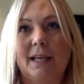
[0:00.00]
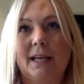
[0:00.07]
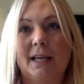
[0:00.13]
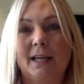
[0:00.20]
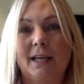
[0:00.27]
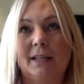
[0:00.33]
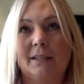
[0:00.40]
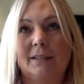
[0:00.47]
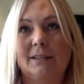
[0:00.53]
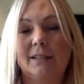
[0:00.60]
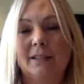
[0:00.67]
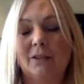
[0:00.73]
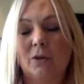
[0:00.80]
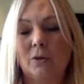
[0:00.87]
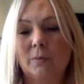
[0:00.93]
and
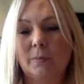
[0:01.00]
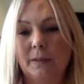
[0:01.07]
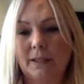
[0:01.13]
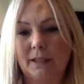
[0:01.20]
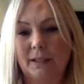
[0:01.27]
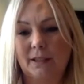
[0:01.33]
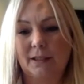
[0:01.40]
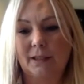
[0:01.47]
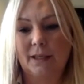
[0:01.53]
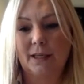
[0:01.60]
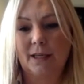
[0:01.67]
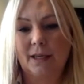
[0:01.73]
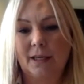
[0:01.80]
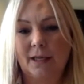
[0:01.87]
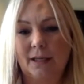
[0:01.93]
it opening,
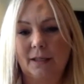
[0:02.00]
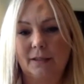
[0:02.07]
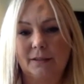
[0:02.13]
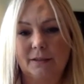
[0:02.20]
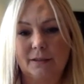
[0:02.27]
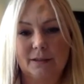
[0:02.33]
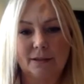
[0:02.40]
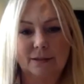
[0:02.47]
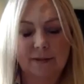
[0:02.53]
and